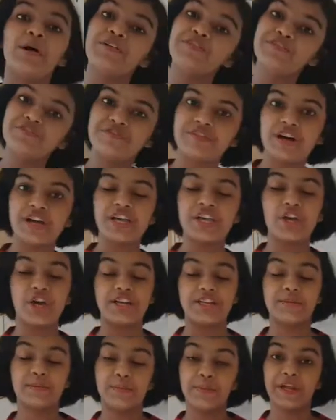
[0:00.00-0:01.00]
of fungi
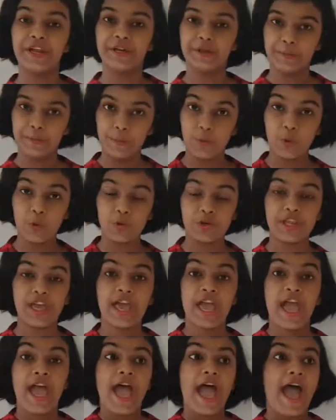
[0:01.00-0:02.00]
only, bread mold.
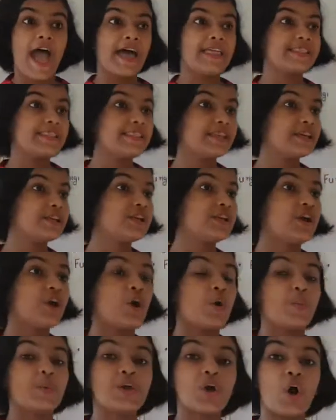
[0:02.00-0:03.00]
And then
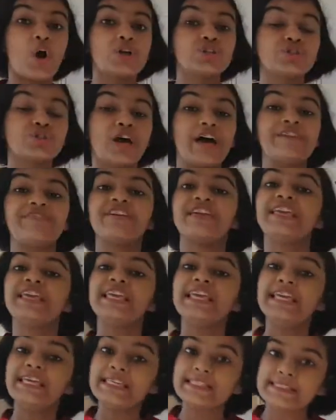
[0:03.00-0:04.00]
we also have
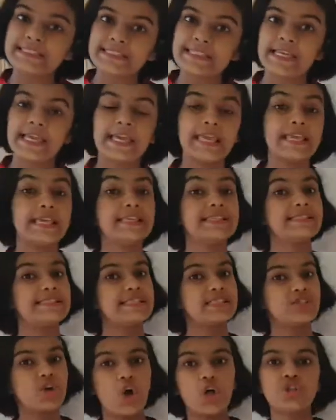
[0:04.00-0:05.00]
yeast. Yeast
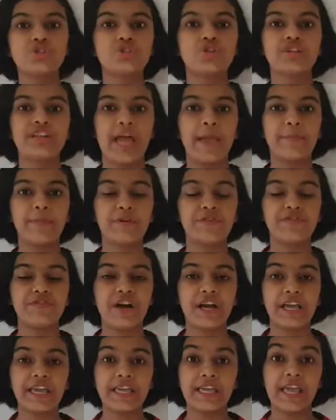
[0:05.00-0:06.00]
is also a type of
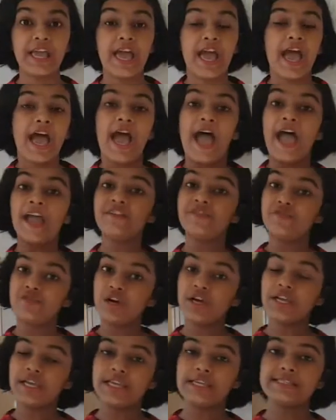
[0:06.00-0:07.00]
fungi. And
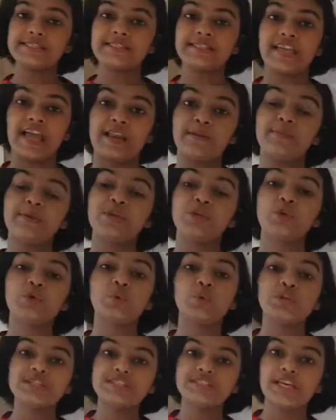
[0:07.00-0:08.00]
fungi can be
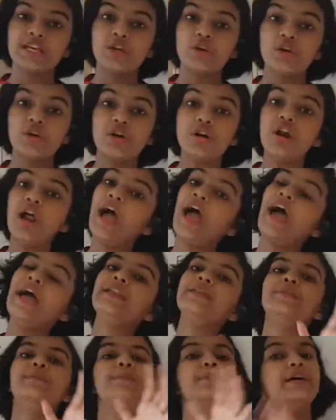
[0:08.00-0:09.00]
unicellular
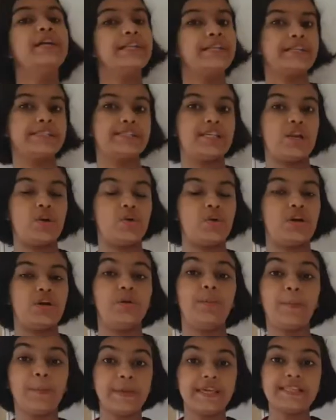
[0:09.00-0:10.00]
and multicellular.
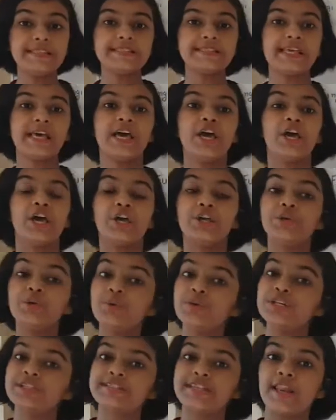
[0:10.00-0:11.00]
Means
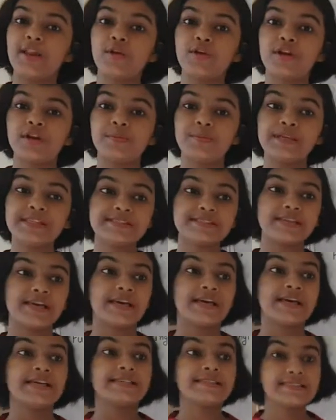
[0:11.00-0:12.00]
unicellular means
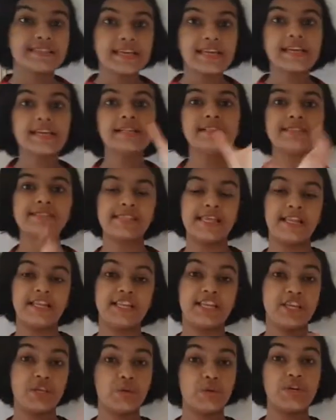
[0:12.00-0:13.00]
single cell.
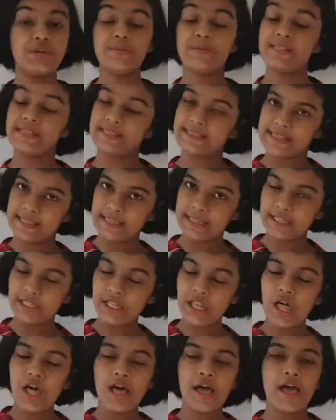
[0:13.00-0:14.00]
Uni means
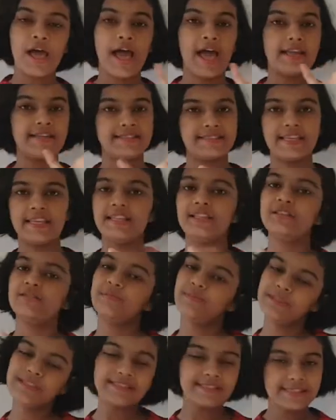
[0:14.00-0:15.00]
single and cell
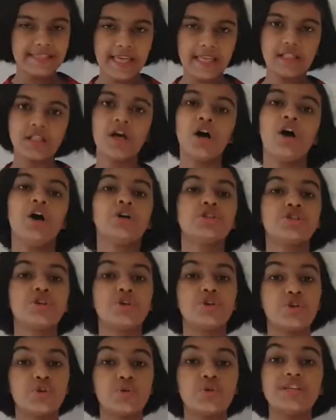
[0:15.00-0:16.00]
means cell. So
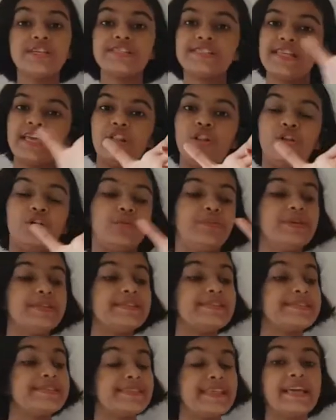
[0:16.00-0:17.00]
unicellular
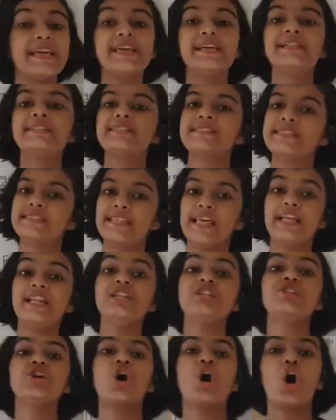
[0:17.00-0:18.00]
means single
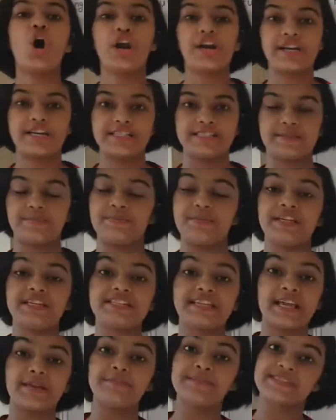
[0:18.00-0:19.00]
celled organism.
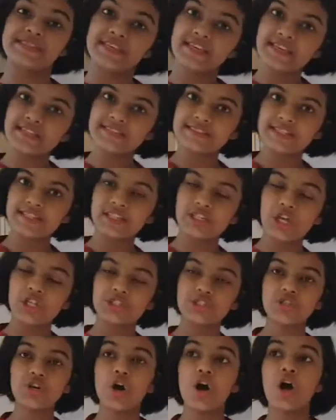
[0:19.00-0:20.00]
It can be single celled
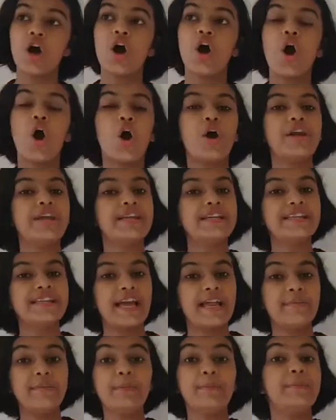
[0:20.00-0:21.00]
also, or it
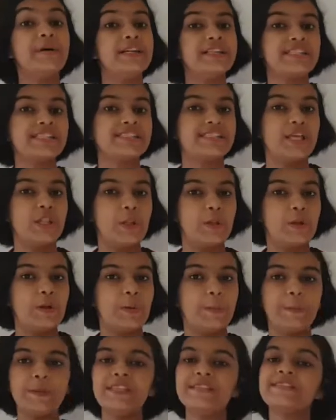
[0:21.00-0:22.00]
can be
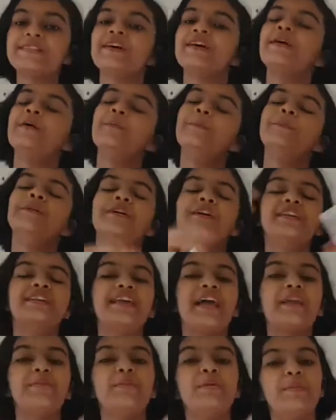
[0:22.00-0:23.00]
multicellular, means it
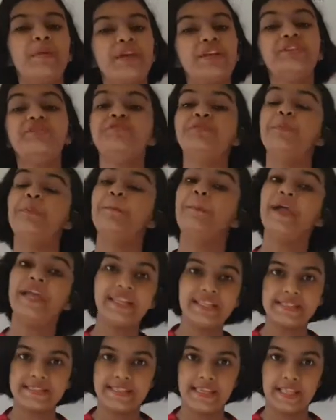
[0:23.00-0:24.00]
can be made of
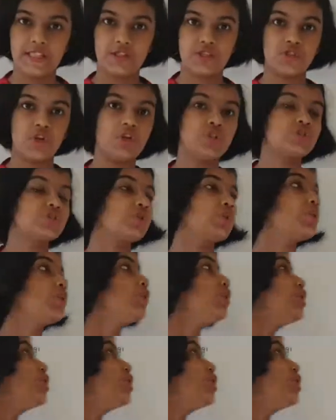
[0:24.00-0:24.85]
many cells also.